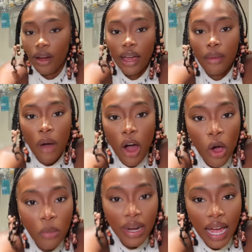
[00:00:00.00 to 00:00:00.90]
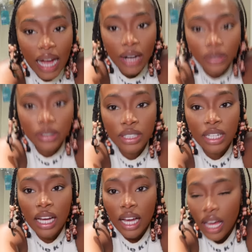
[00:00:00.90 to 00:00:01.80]
I am home now.
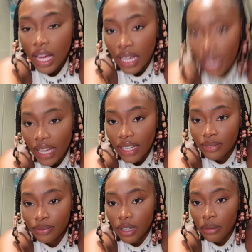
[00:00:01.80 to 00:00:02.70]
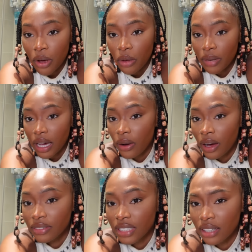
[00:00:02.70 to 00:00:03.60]
Okay. I'm home now. I'm